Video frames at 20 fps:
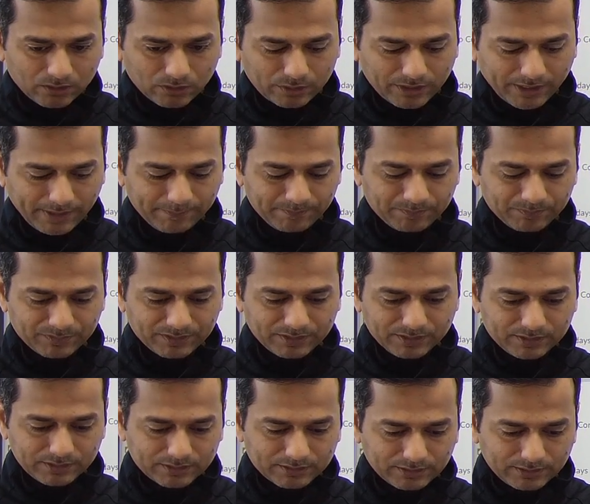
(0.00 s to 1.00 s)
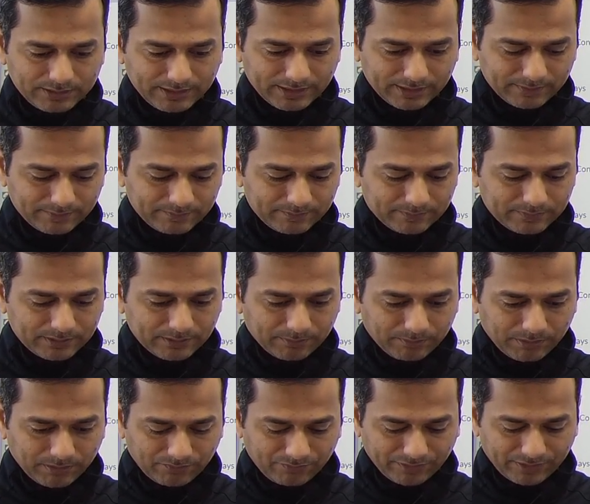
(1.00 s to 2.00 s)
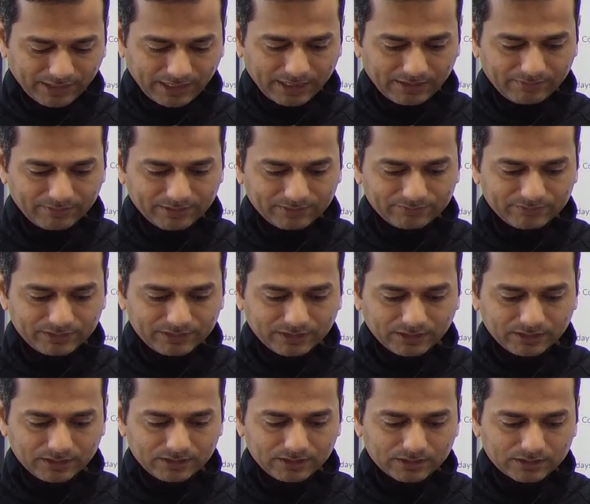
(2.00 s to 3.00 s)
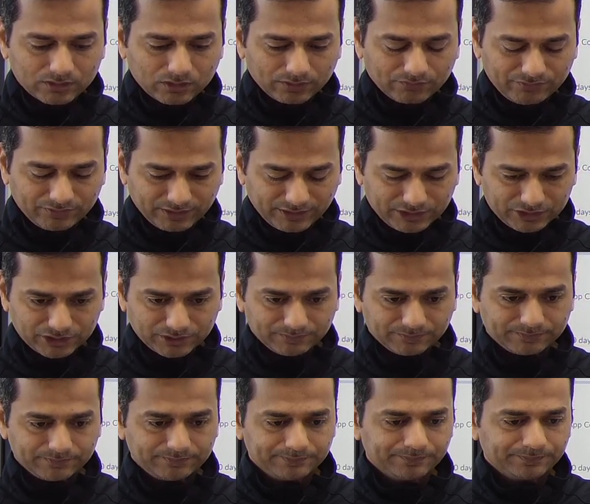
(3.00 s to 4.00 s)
Okay. Clear. Perfect. I have done with the configuration.